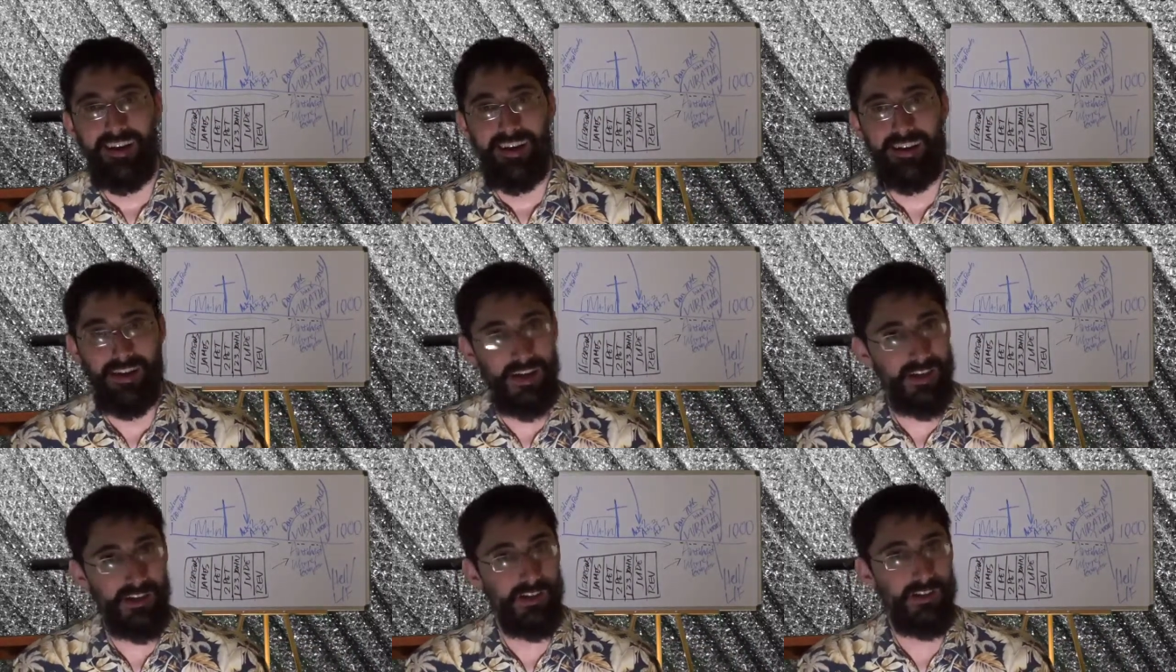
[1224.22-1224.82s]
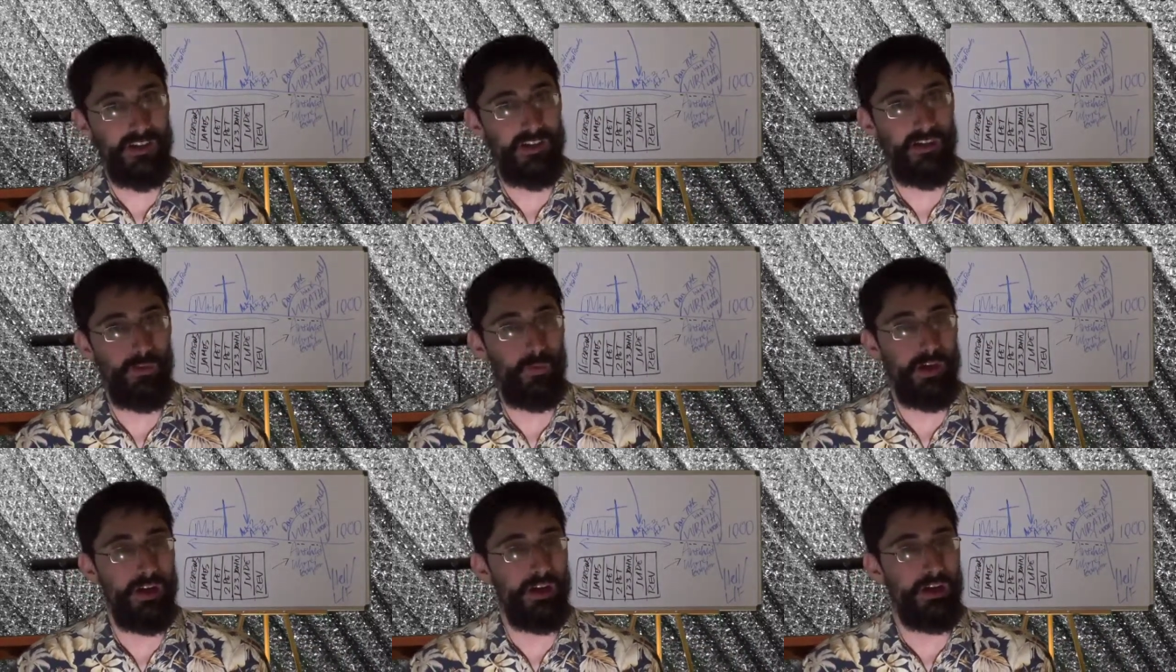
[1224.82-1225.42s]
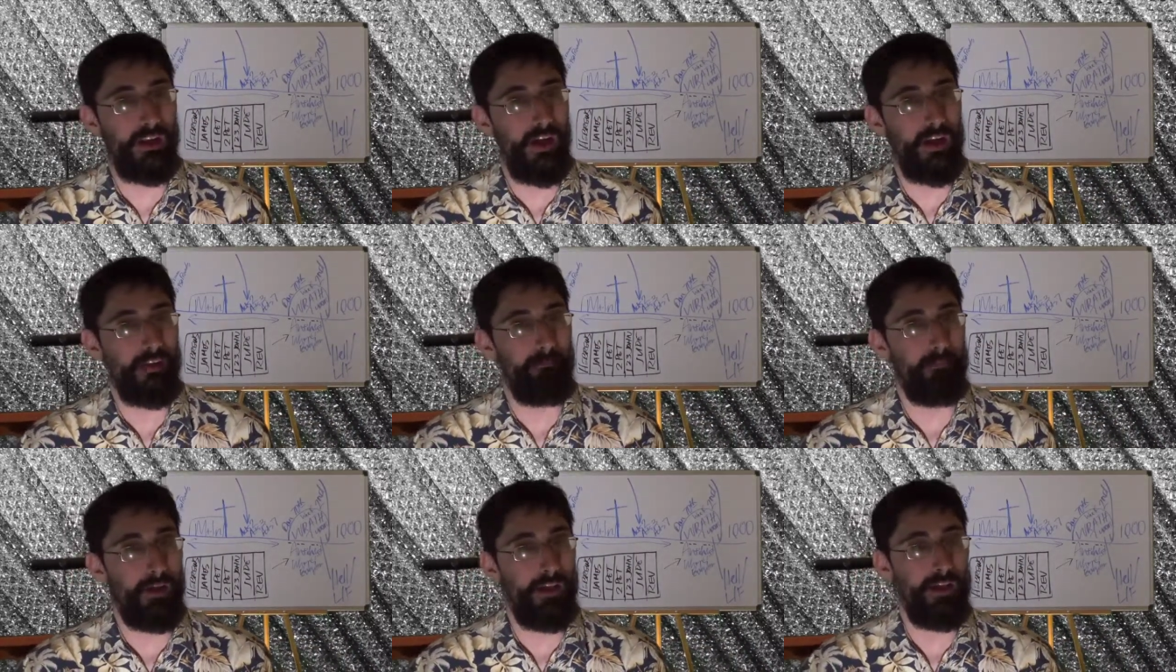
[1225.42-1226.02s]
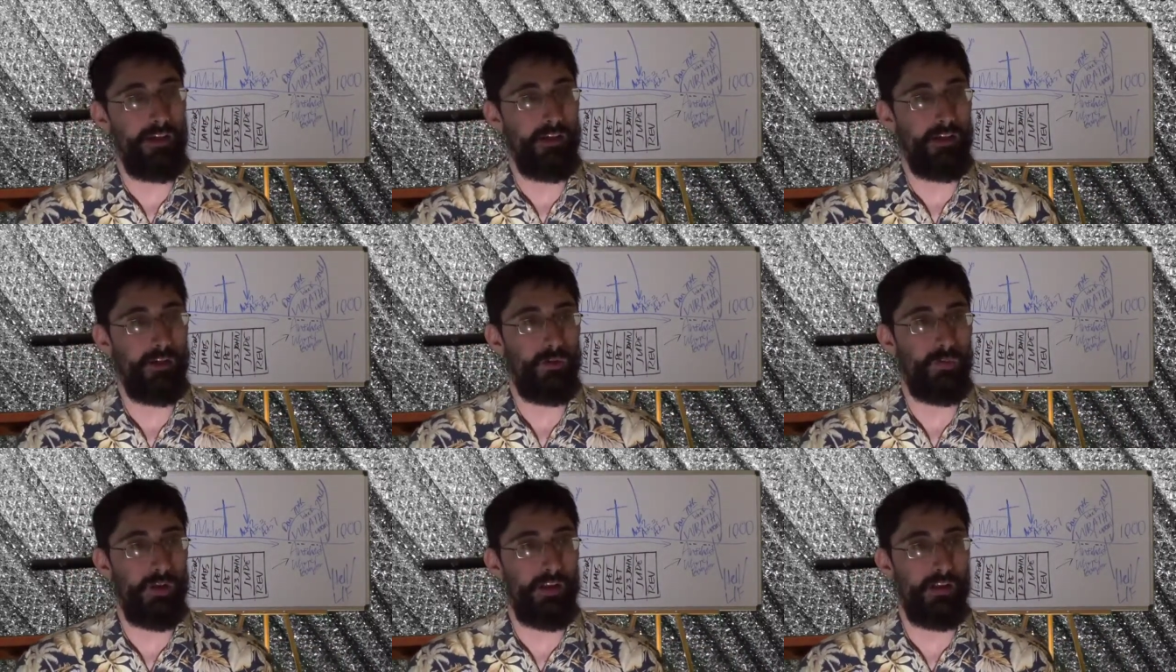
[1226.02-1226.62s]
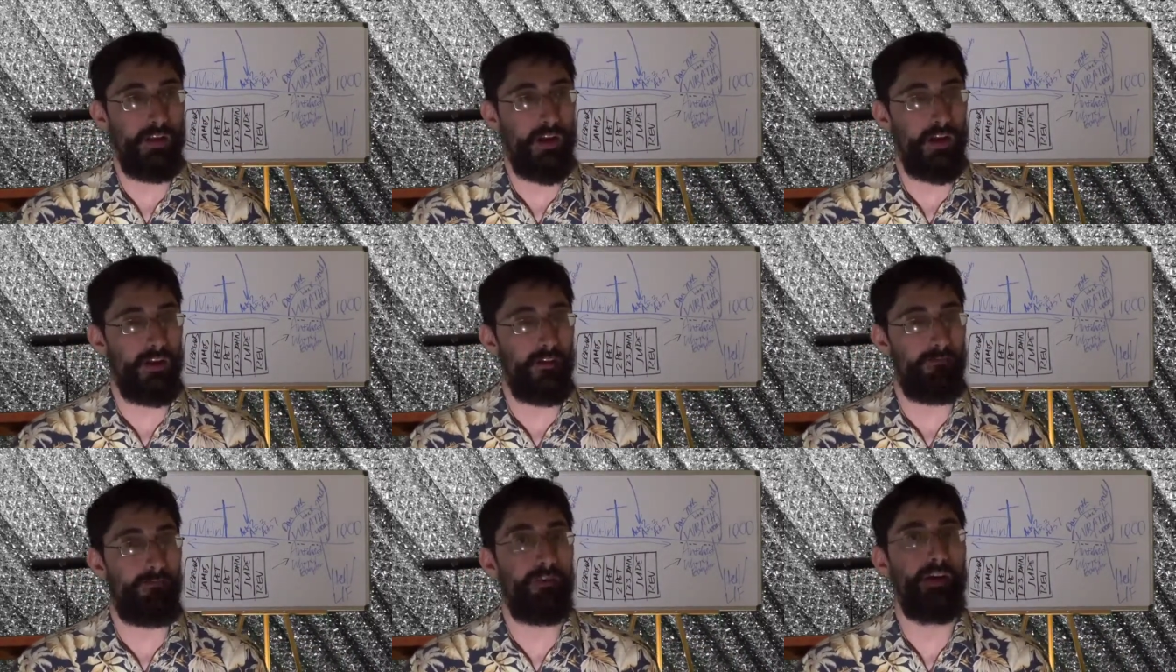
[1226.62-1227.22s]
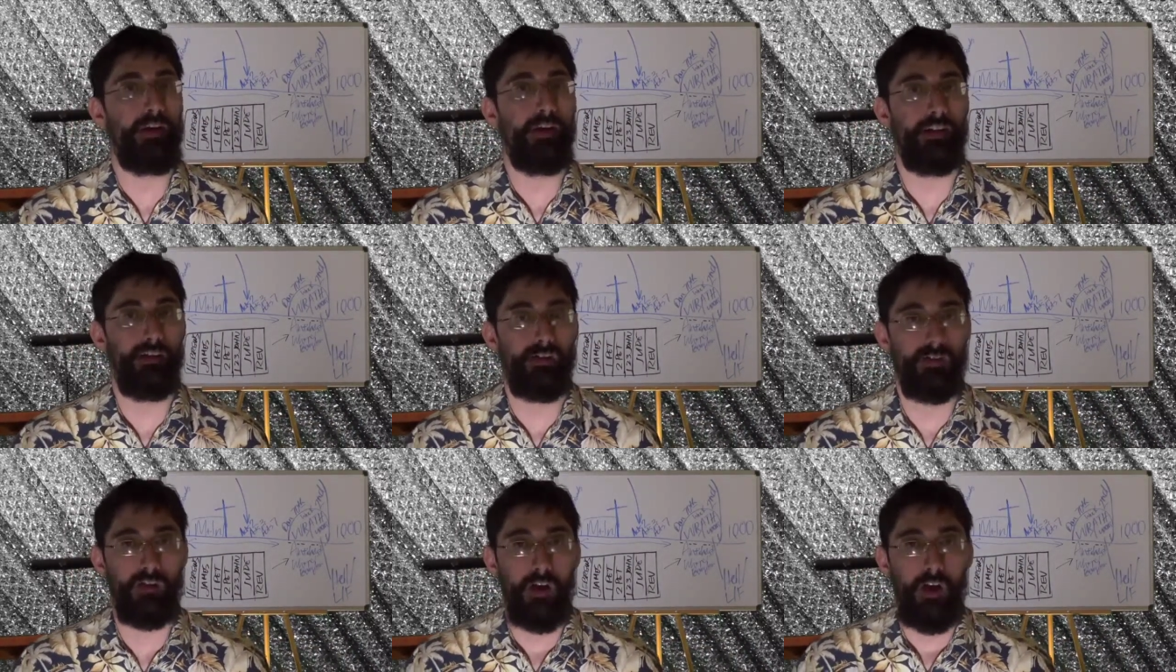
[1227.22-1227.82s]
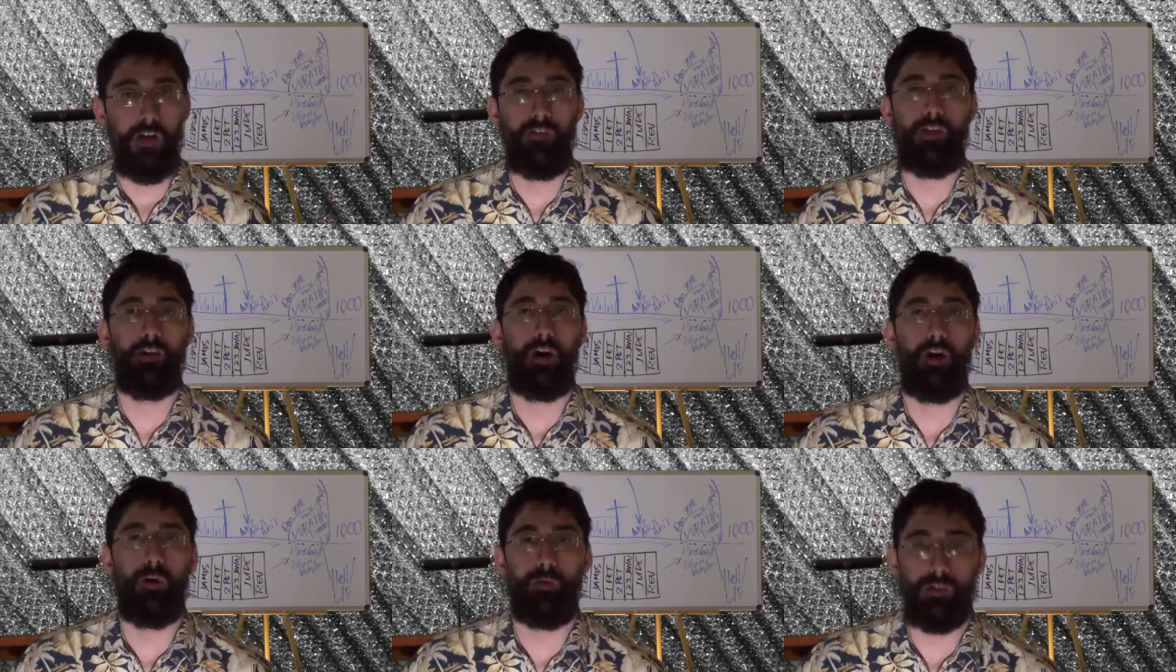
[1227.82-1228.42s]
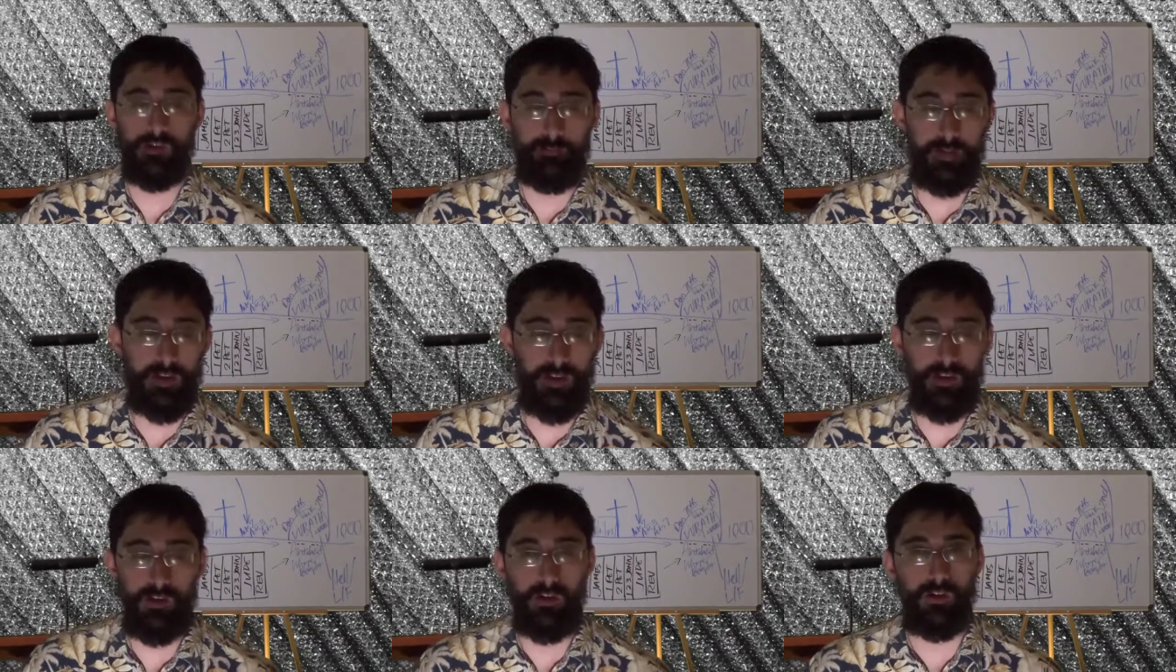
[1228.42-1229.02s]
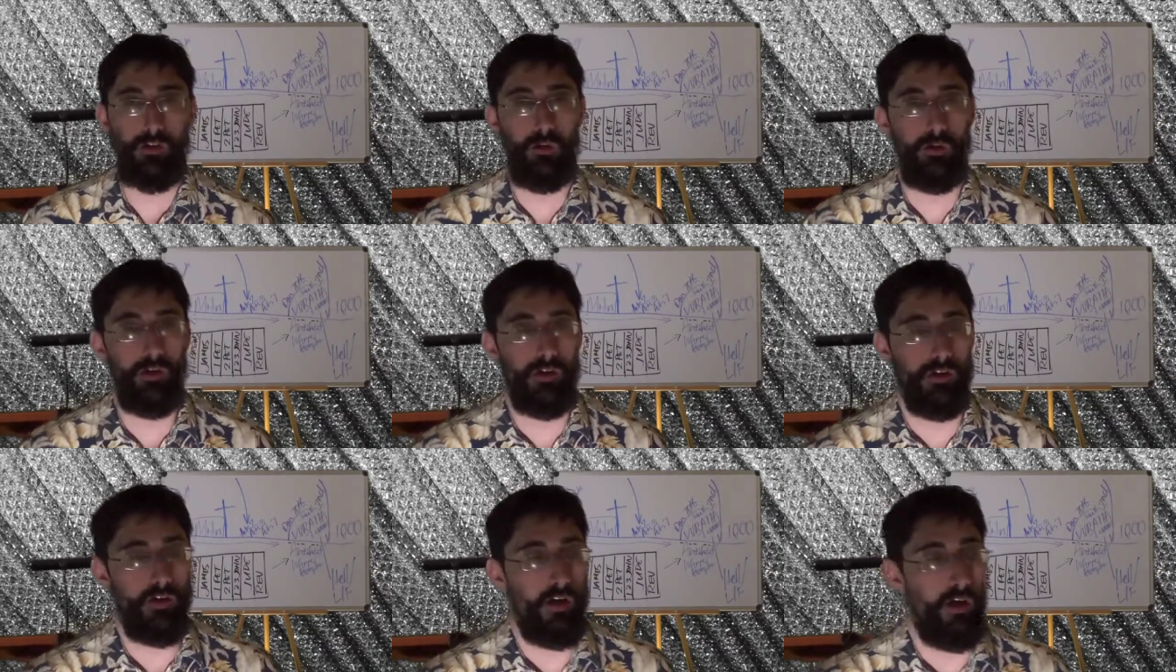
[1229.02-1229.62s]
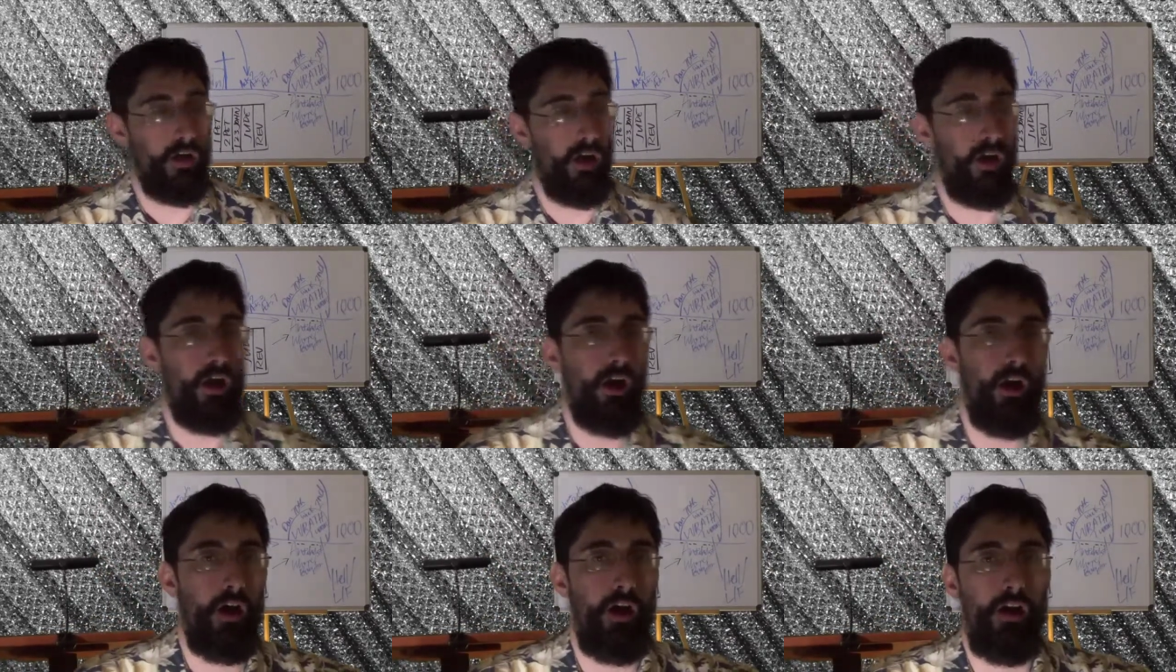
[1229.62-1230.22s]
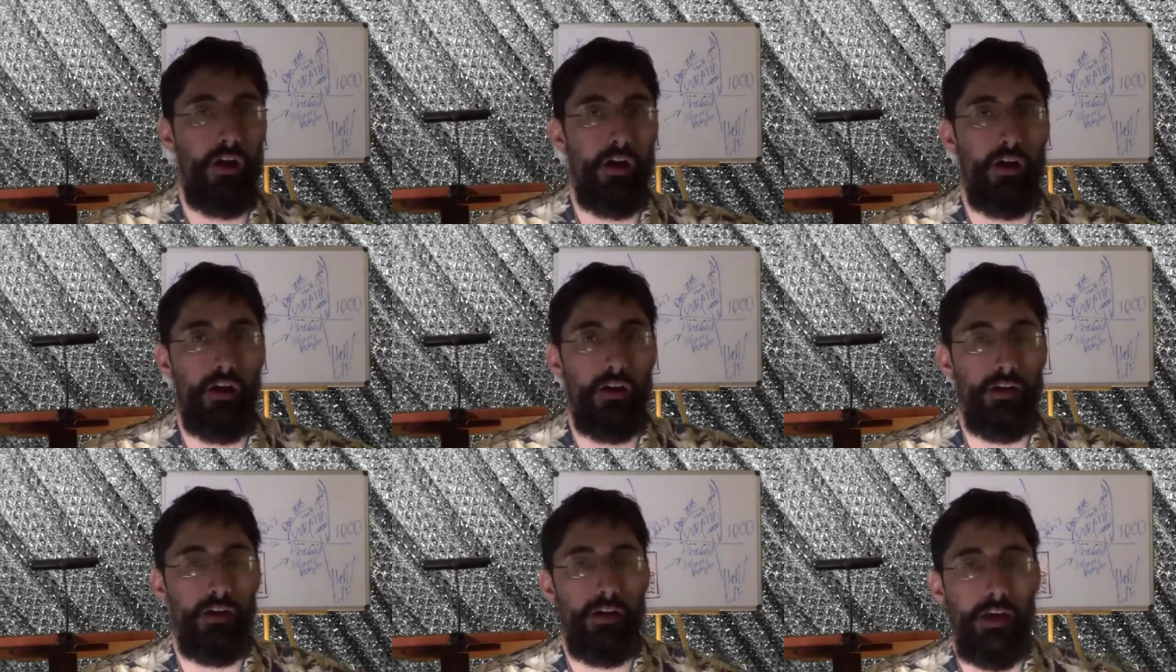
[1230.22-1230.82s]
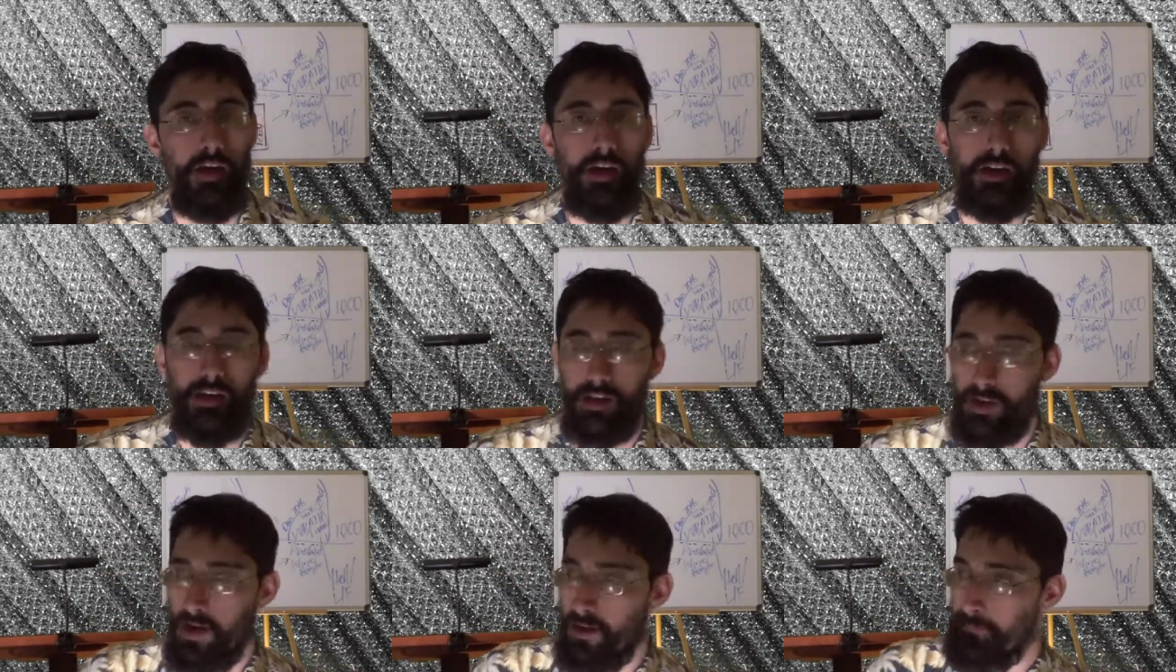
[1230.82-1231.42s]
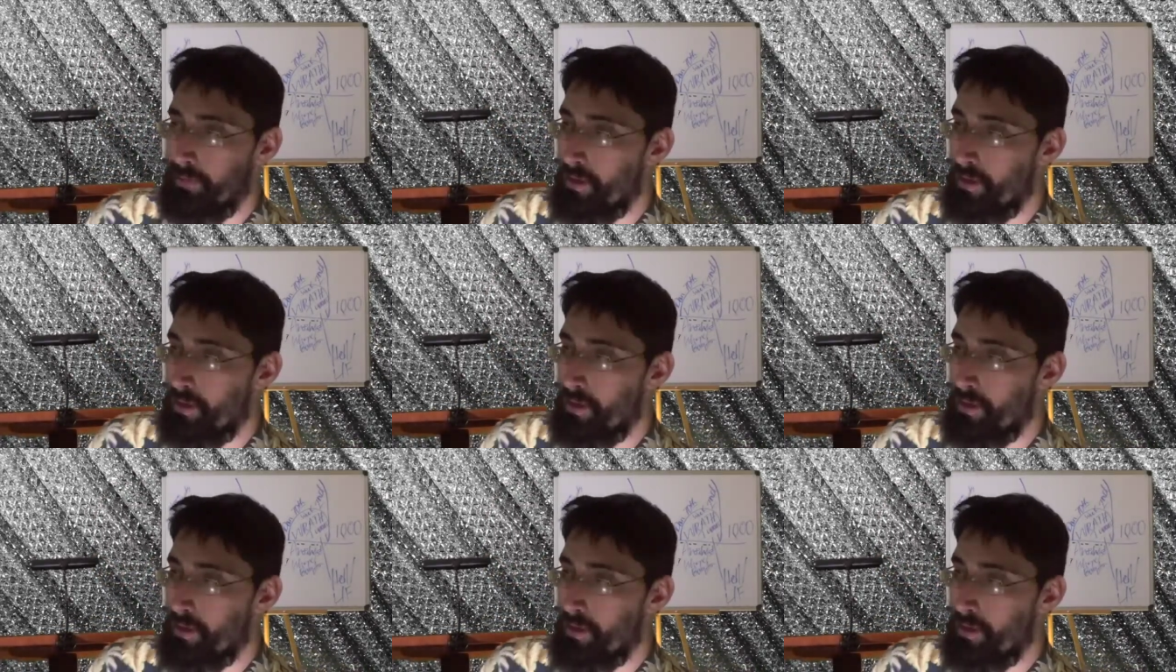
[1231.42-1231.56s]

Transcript: you're not just going to win a lot of money, you'll win a lot of friends, and they'll always be at your door hey, can I